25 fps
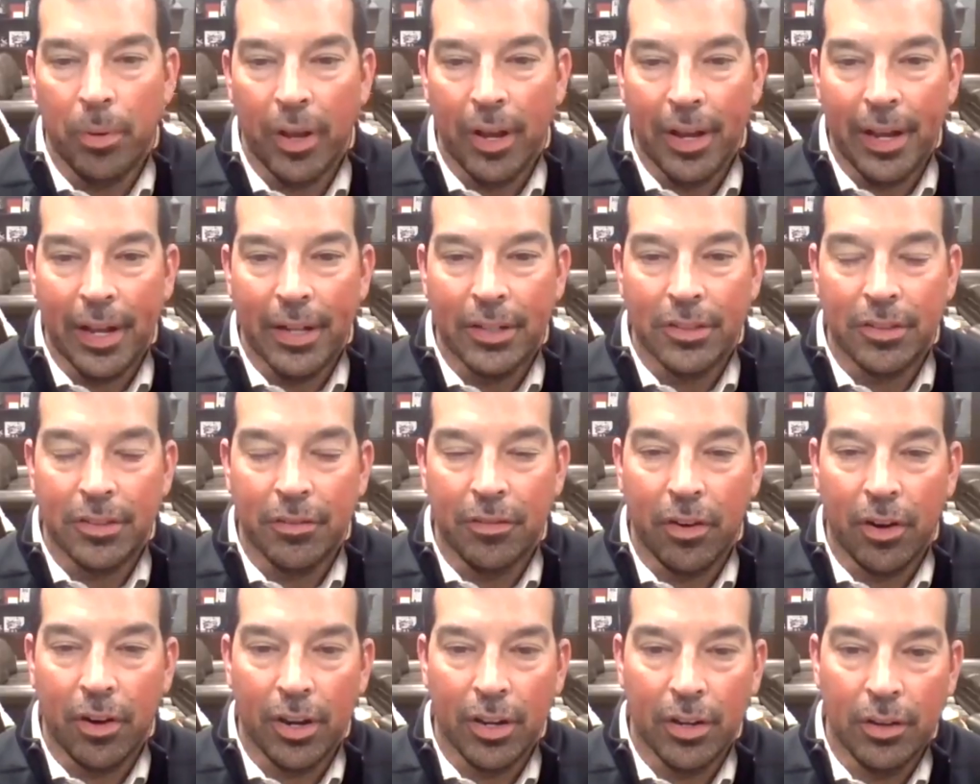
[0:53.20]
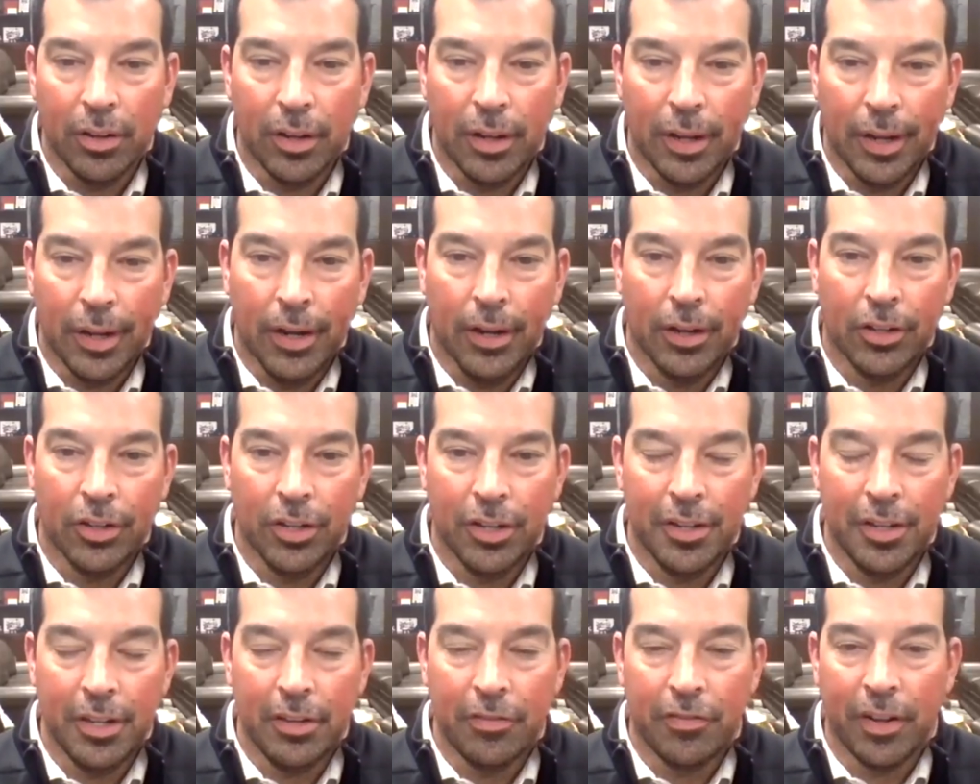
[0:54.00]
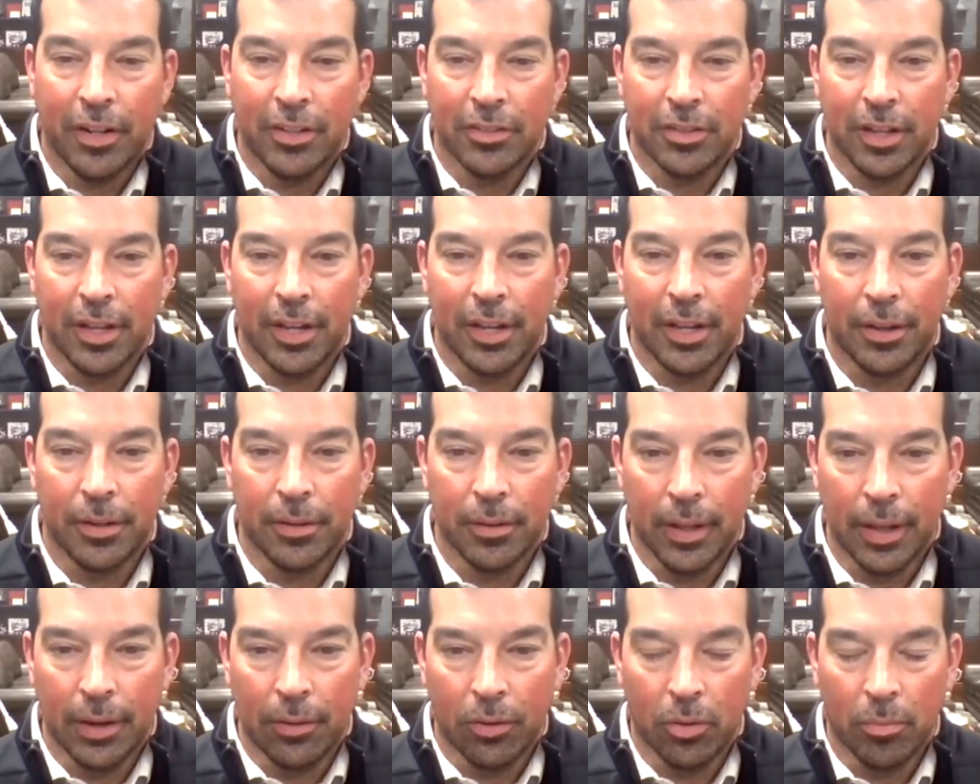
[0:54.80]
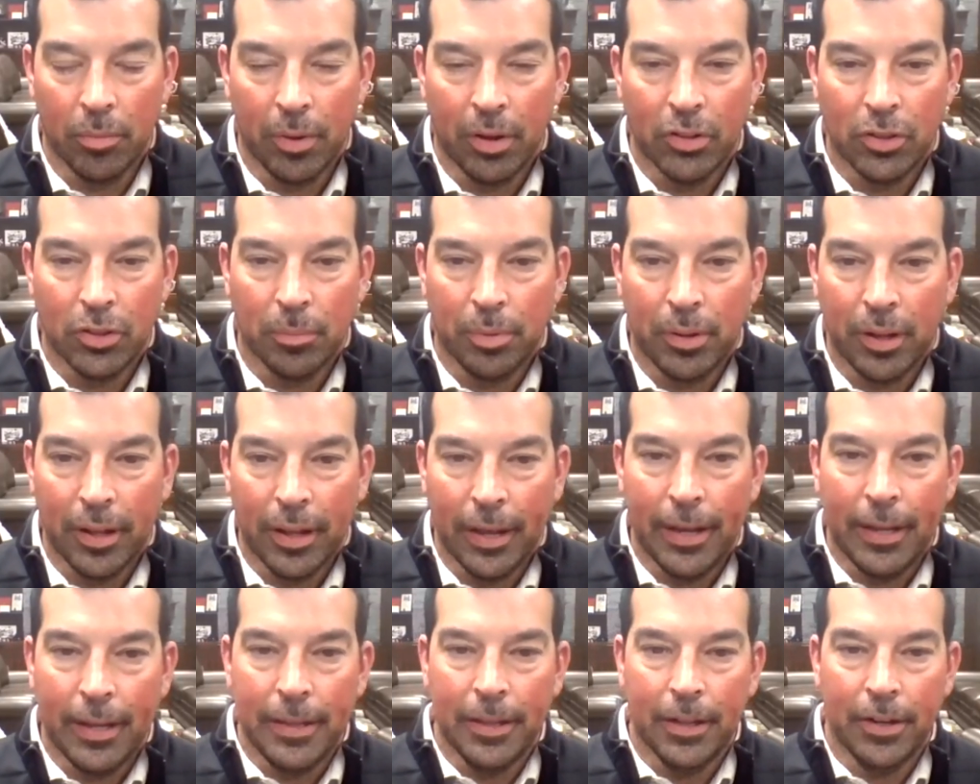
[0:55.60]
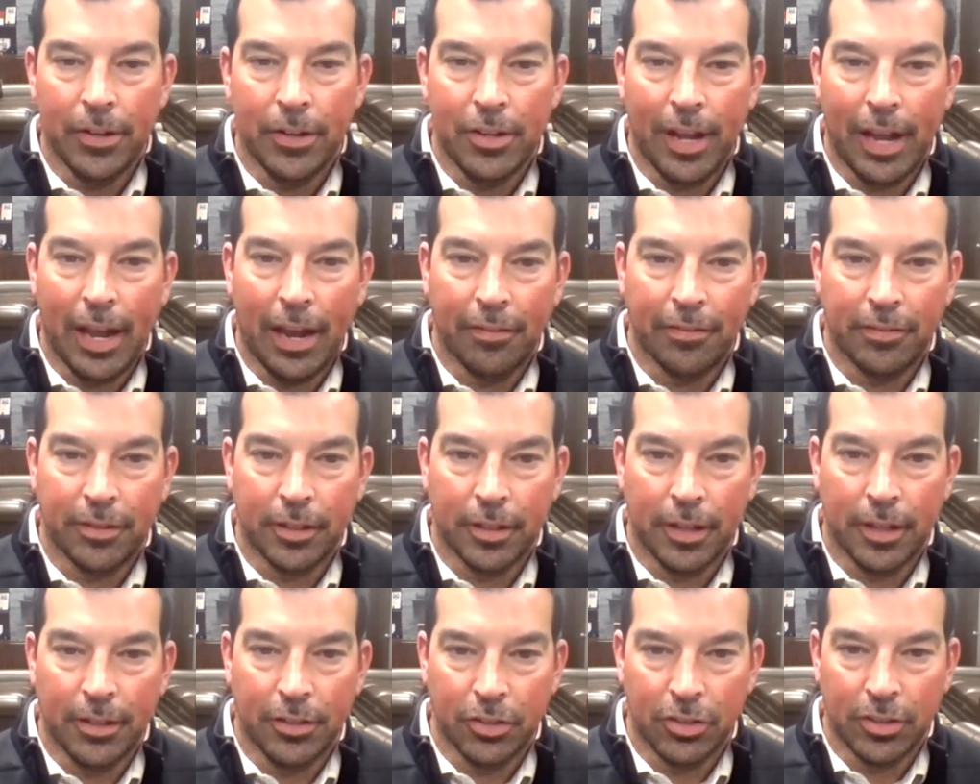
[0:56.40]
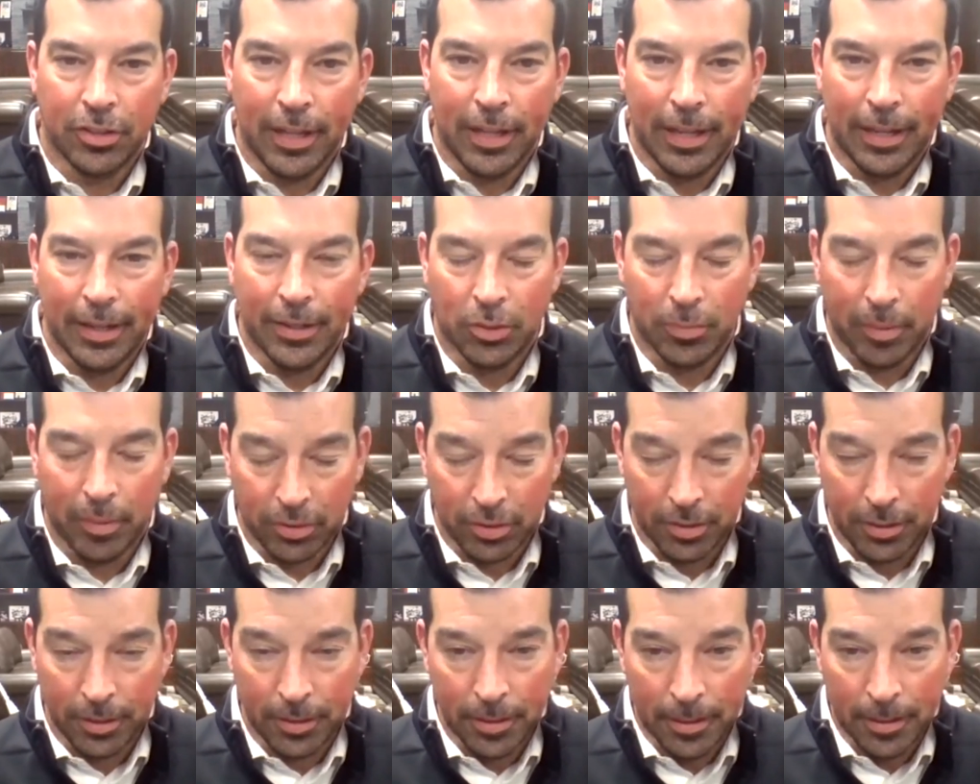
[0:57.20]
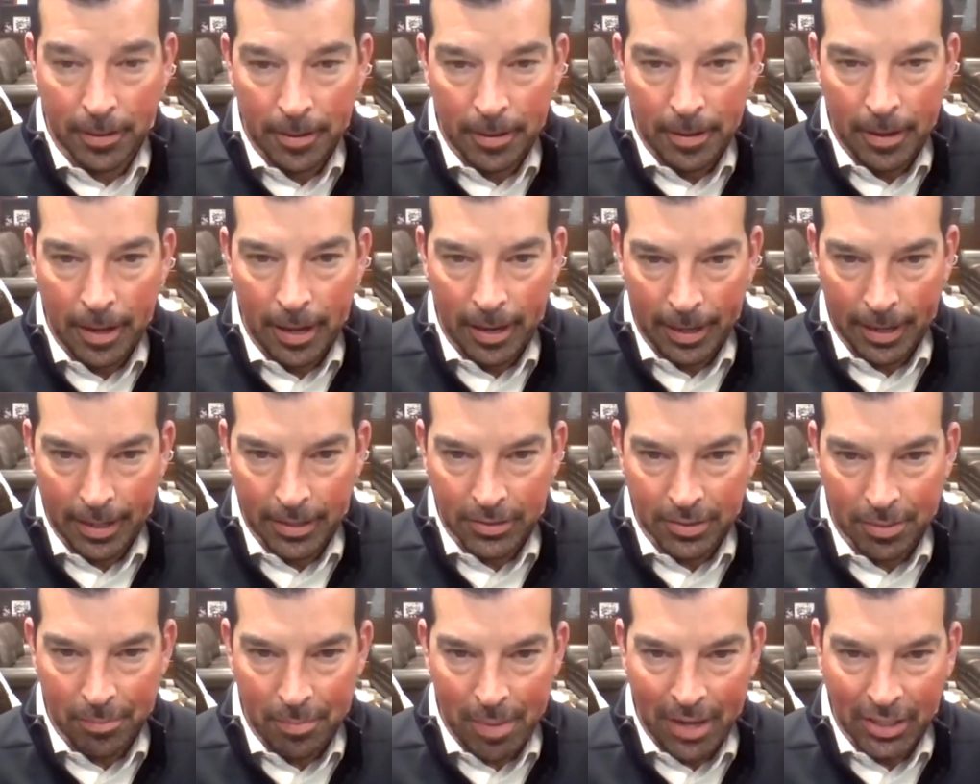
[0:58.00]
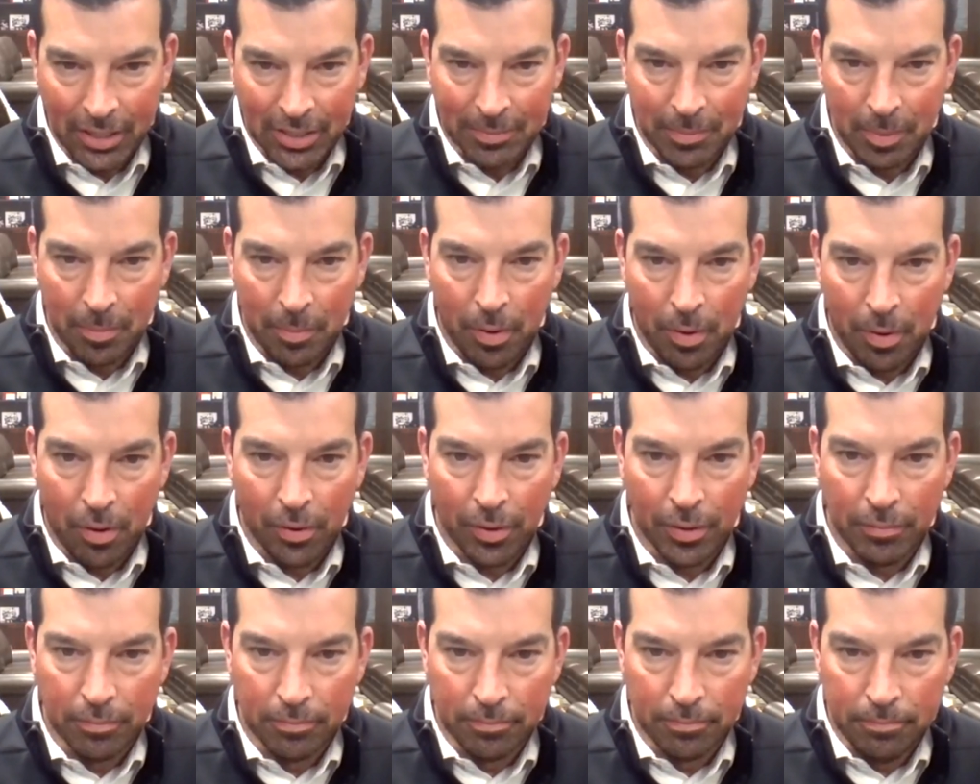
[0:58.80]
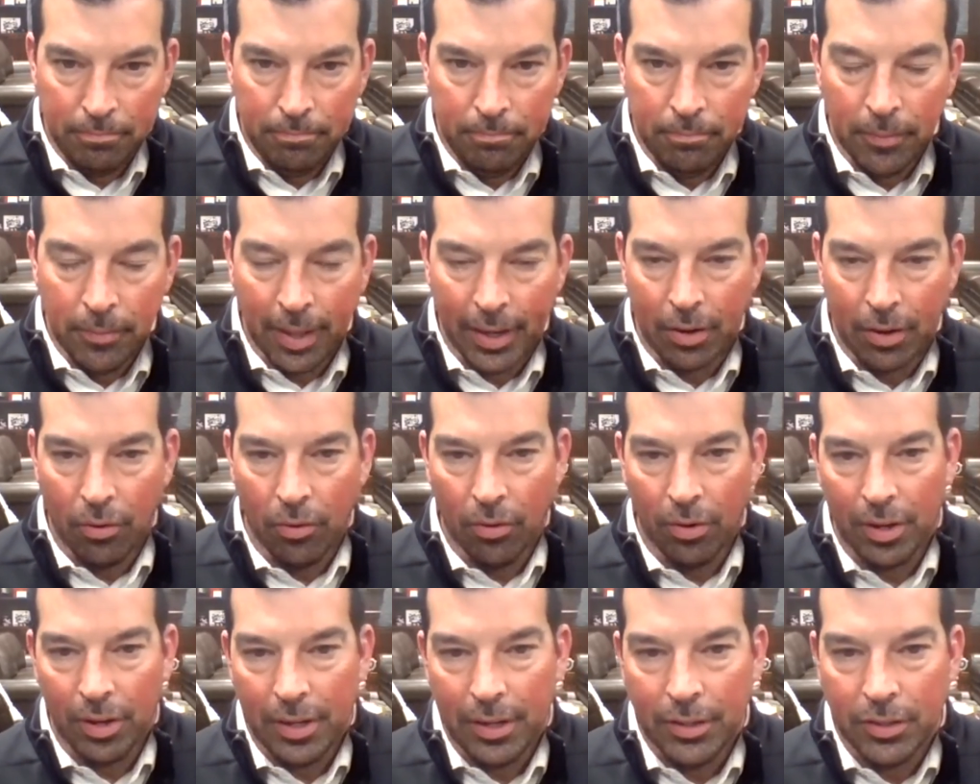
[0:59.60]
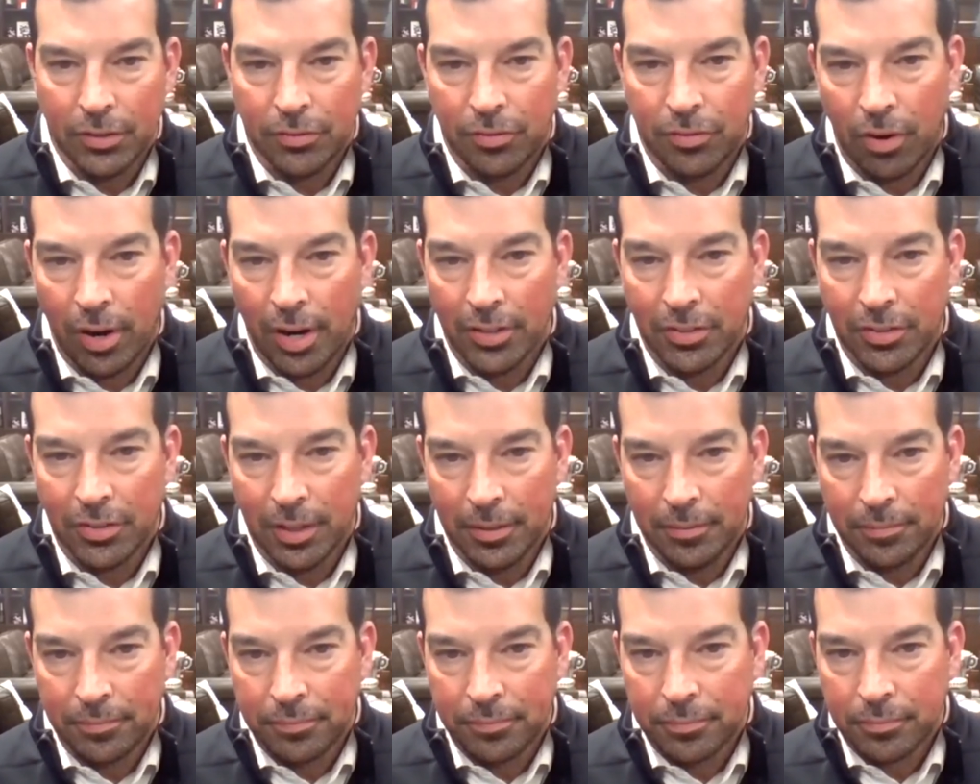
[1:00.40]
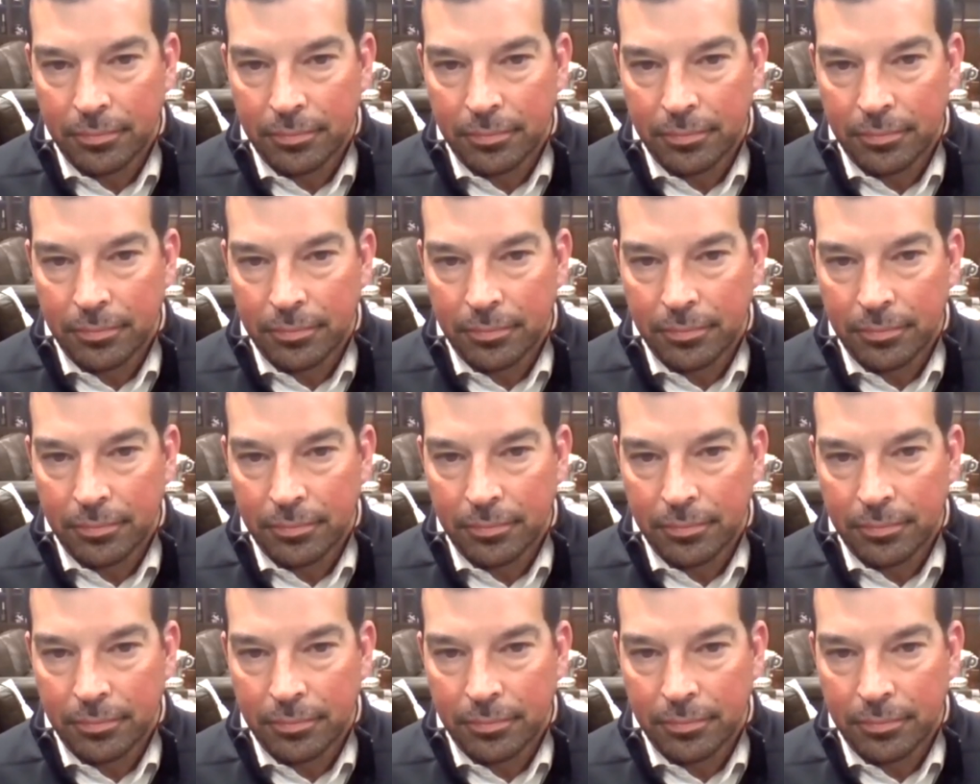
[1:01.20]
play against a very good defense like we're about to play, you know, you have to understand, especially against a matchup opponent like Oregon is for us, that,